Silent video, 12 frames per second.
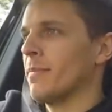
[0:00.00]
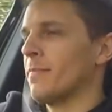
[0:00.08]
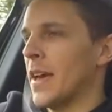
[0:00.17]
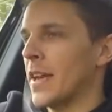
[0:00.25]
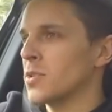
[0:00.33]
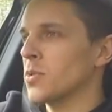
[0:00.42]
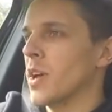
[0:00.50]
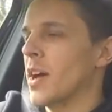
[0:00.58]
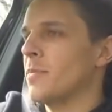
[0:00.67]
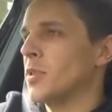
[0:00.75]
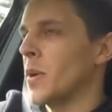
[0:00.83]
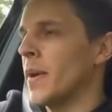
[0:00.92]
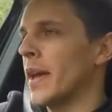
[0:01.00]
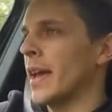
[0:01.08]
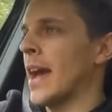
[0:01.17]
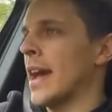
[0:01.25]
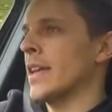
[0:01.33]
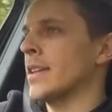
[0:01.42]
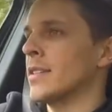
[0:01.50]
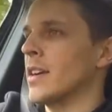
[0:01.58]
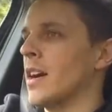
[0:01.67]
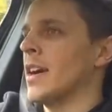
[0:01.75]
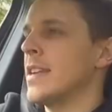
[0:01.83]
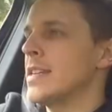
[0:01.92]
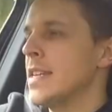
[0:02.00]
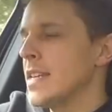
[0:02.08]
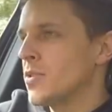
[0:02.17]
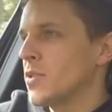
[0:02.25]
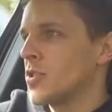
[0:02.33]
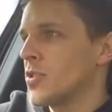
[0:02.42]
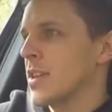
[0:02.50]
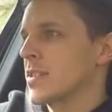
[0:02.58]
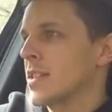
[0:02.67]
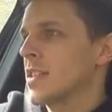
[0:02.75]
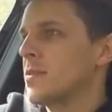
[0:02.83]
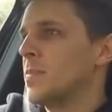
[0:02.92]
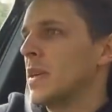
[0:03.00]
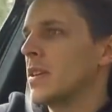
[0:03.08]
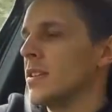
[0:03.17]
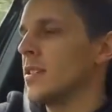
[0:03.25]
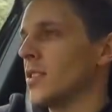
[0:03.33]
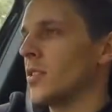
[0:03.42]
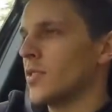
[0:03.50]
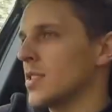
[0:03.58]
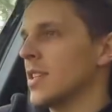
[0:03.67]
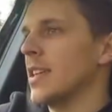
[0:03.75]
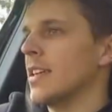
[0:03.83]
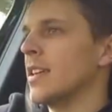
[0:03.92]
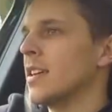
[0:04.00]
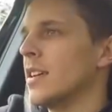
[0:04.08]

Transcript: That is what I'm doing, and I need to address this because obviously